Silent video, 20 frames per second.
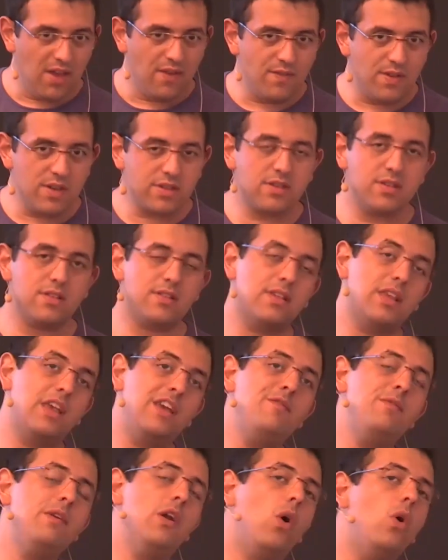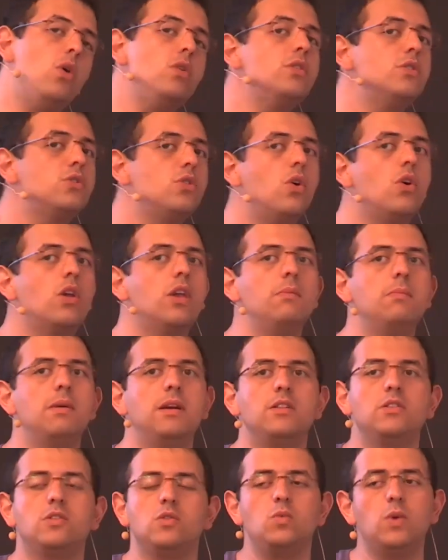versus give me all the
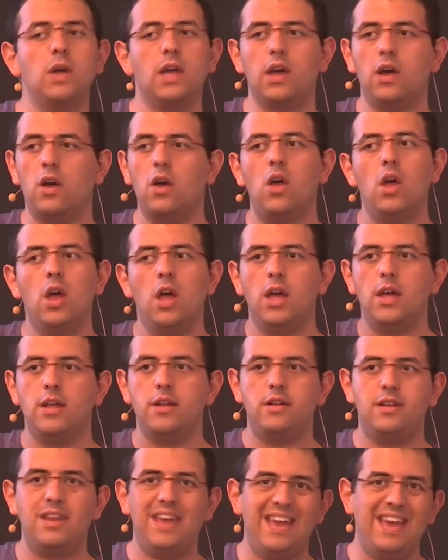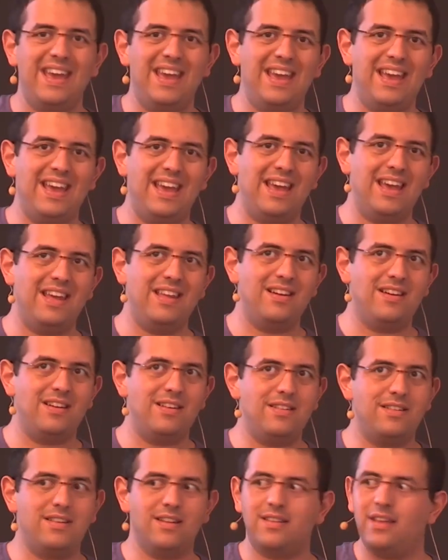document where
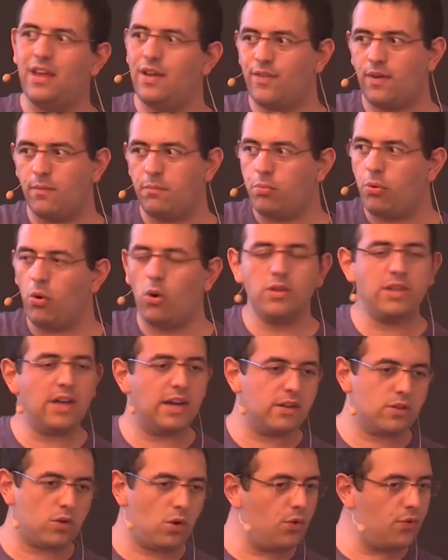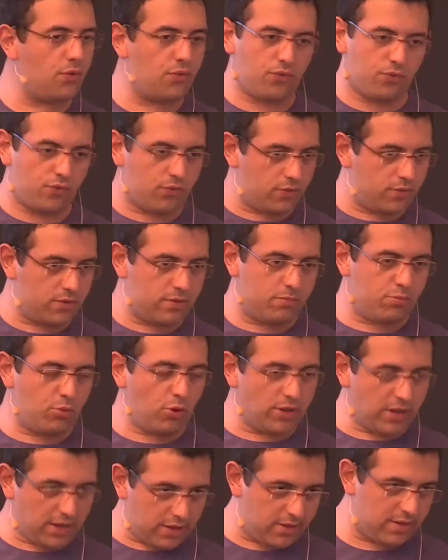that have a product of
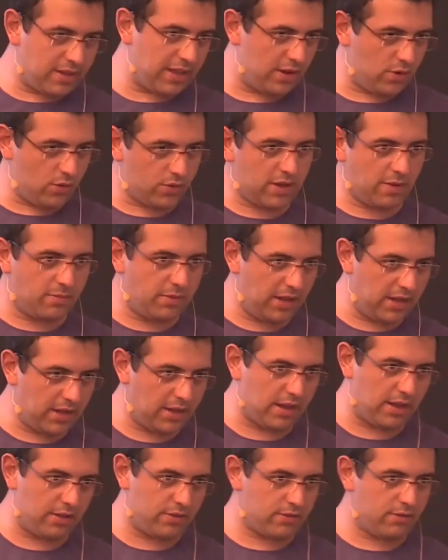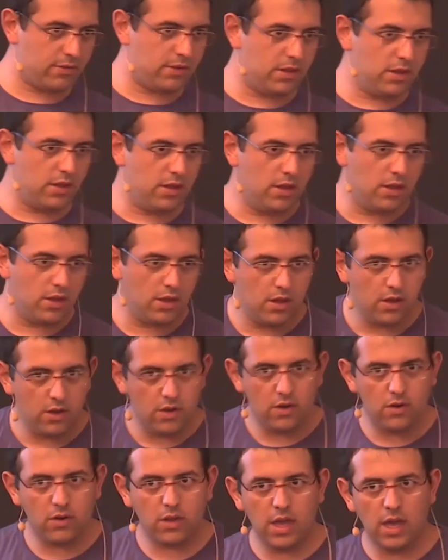product state or something like that.
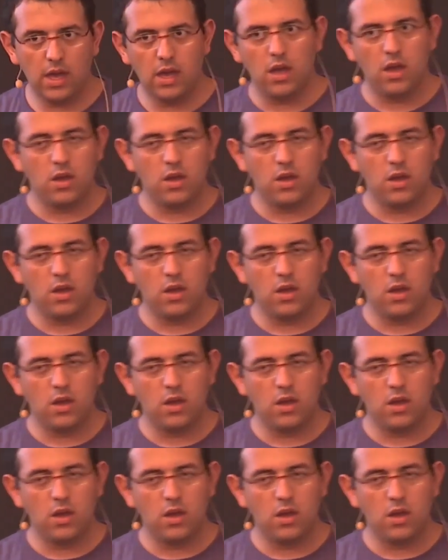Okay?